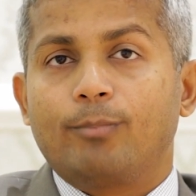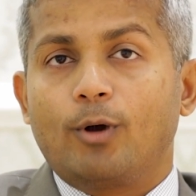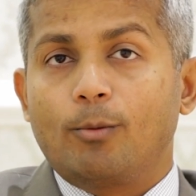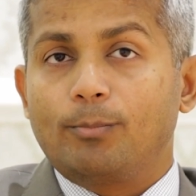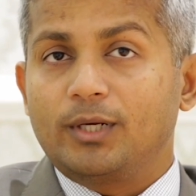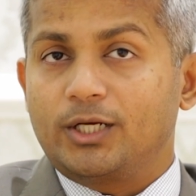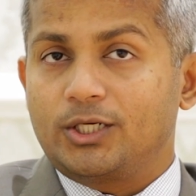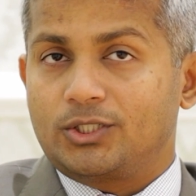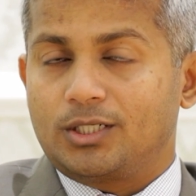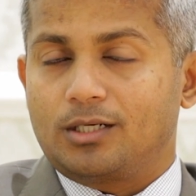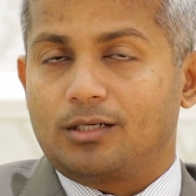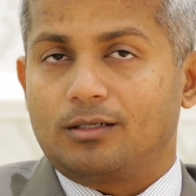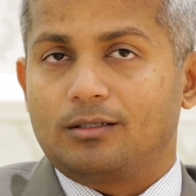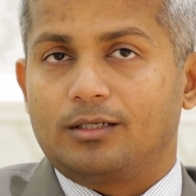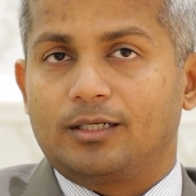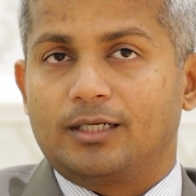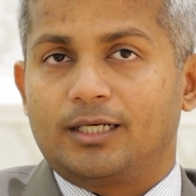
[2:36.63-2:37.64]
population,
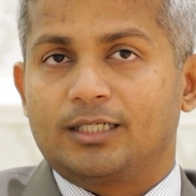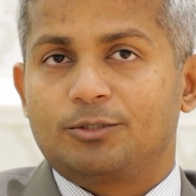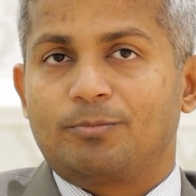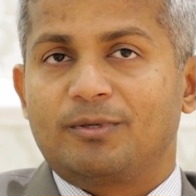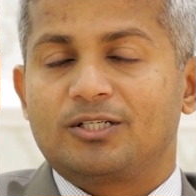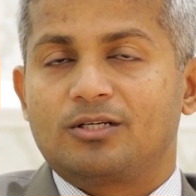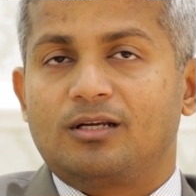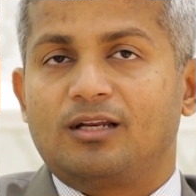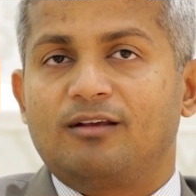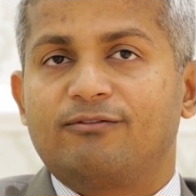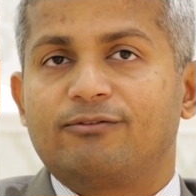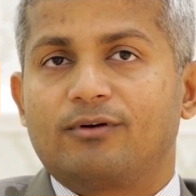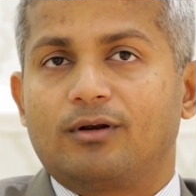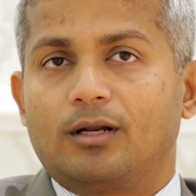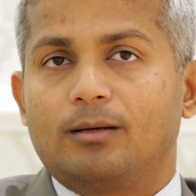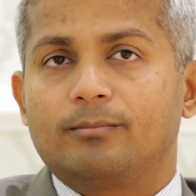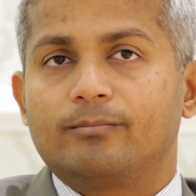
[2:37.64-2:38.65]
especially
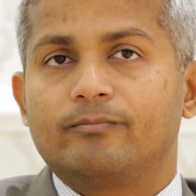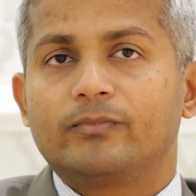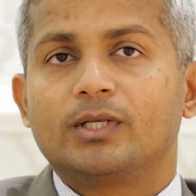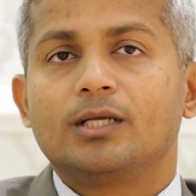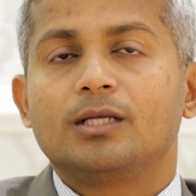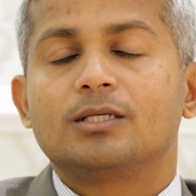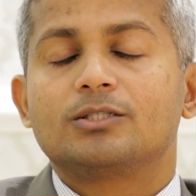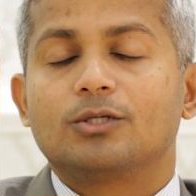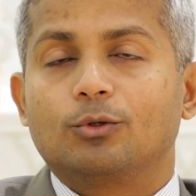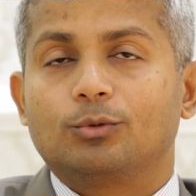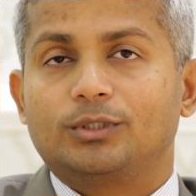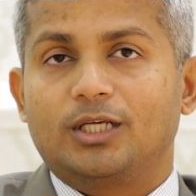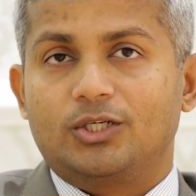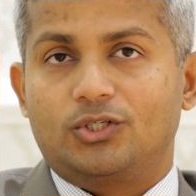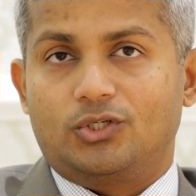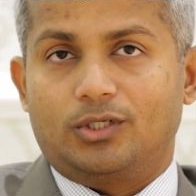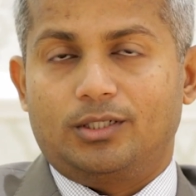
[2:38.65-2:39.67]
from South
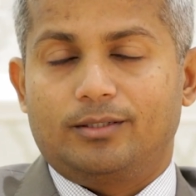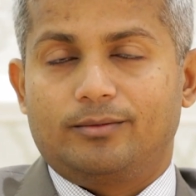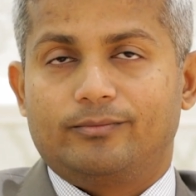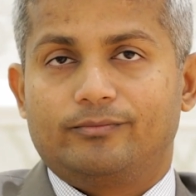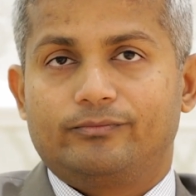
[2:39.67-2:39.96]
Asia.